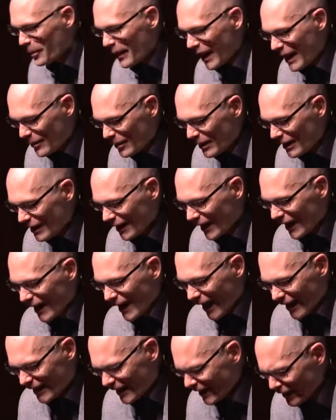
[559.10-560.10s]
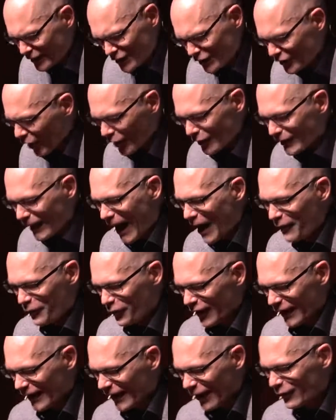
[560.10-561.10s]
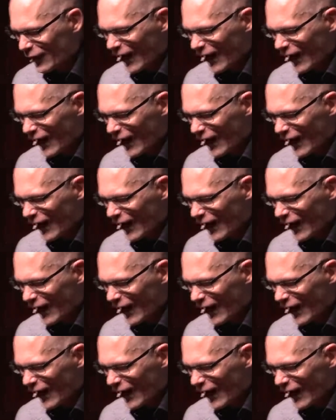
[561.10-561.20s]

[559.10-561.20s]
baby, and then they just start laughing, and I'm